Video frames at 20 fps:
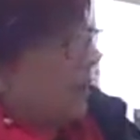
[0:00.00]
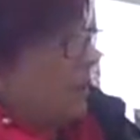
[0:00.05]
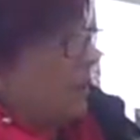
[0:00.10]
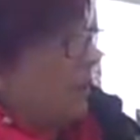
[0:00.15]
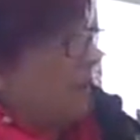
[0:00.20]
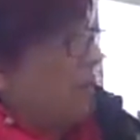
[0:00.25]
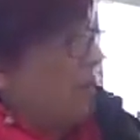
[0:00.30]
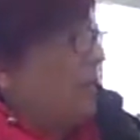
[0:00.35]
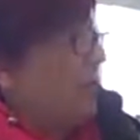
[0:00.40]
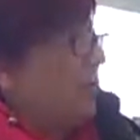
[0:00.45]

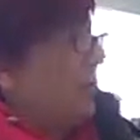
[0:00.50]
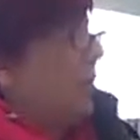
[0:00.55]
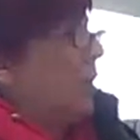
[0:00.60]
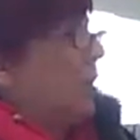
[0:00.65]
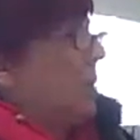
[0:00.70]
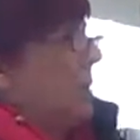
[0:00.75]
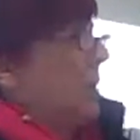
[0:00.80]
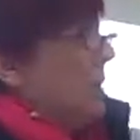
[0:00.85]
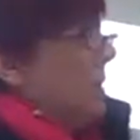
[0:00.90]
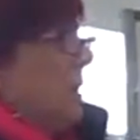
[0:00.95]
And then you've
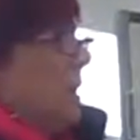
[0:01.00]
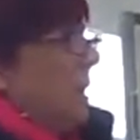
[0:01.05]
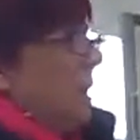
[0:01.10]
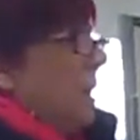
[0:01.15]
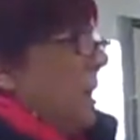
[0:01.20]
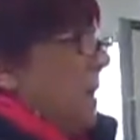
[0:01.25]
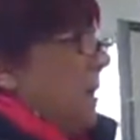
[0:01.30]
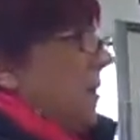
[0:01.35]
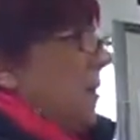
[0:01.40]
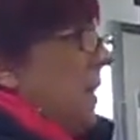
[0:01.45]
got your
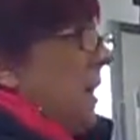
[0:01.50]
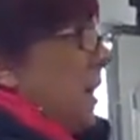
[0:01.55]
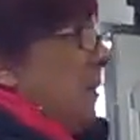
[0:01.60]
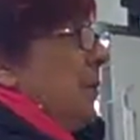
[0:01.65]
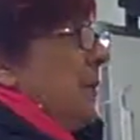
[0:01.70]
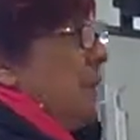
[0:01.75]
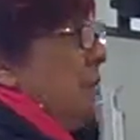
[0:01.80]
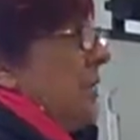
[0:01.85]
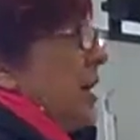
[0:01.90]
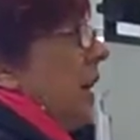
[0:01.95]
line
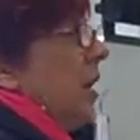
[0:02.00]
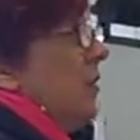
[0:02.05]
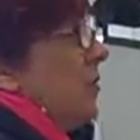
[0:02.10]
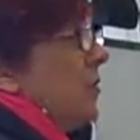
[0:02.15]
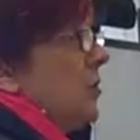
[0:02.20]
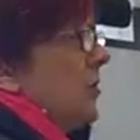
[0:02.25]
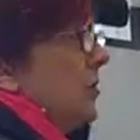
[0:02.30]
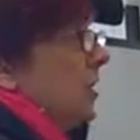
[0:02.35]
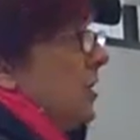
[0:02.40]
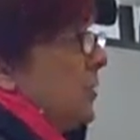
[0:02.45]
coming down,
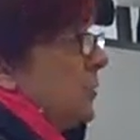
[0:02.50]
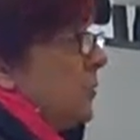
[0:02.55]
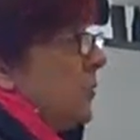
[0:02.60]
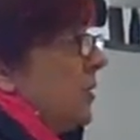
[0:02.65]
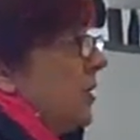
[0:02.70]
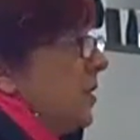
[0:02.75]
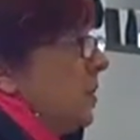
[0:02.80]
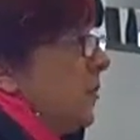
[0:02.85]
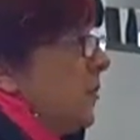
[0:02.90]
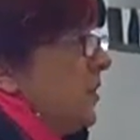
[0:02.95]
just as we
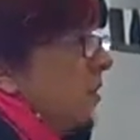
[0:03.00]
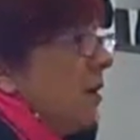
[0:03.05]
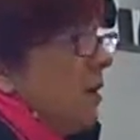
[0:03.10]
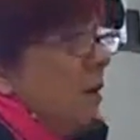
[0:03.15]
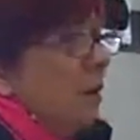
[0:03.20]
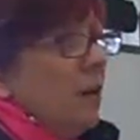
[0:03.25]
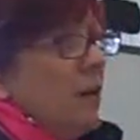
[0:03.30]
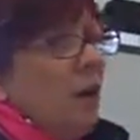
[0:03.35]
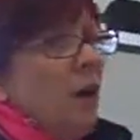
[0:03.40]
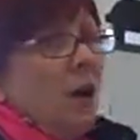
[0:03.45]
did with
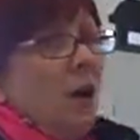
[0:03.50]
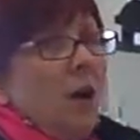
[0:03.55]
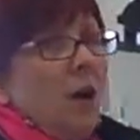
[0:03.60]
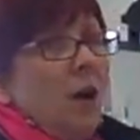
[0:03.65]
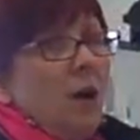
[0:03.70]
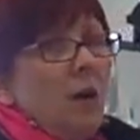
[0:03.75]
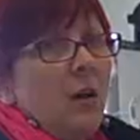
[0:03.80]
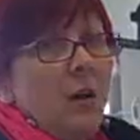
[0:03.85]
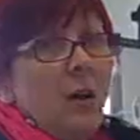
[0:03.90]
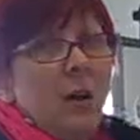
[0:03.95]
our
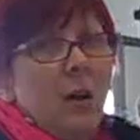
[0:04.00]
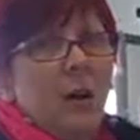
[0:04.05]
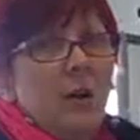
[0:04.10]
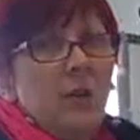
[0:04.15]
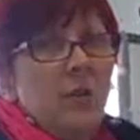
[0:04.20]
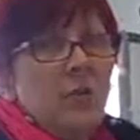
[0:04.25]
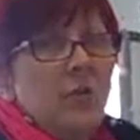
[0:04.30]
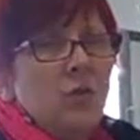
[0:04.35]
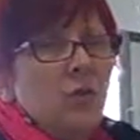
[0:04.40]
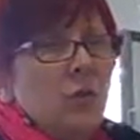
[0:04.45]
line
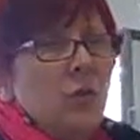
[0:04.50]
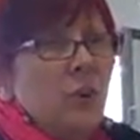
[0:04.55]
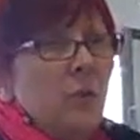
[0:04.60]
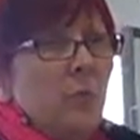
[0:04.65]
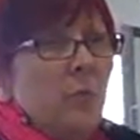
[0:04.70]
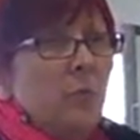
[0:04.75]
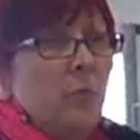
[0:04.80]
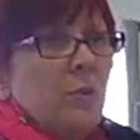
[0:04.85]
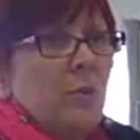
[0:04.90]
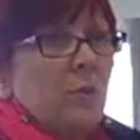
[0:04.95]
of
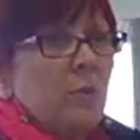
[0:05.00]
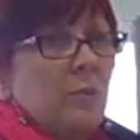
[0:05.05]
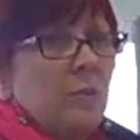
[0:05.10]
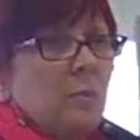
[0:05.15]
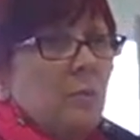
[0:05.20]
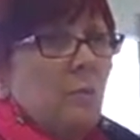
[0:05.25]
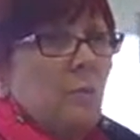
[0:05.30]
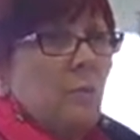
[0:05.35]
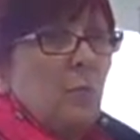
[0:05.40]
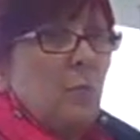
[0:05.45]

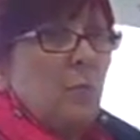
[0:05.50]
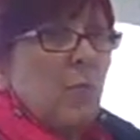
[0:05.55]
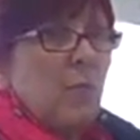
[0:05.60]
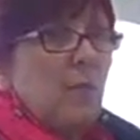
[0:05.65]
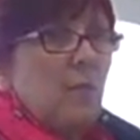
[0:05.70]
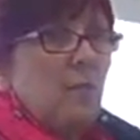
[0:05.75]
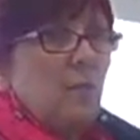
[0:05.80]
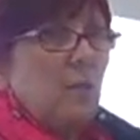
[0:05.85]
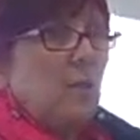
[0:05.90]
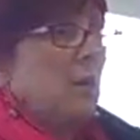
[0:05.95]
gerbras when we
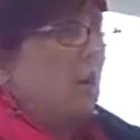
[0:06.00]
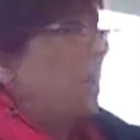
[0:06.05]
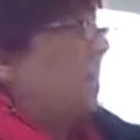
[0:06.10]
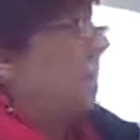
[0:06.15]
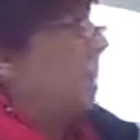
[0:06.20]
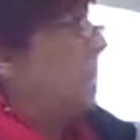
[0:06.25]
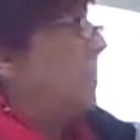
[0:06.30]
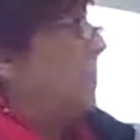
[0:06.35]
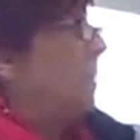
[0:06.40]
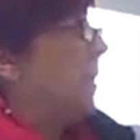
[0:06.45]
had our
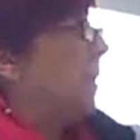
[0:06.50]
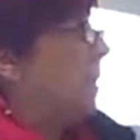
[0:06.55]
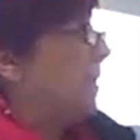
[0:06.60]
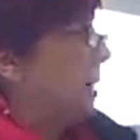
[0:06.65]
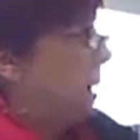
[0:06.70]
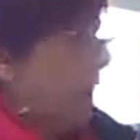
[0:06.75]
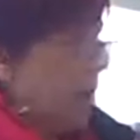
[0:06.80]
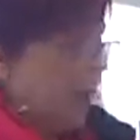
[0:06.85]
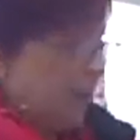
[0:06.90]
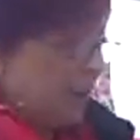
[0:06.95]
line
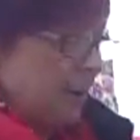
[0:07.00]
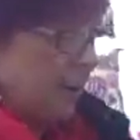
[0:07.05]
bouquet.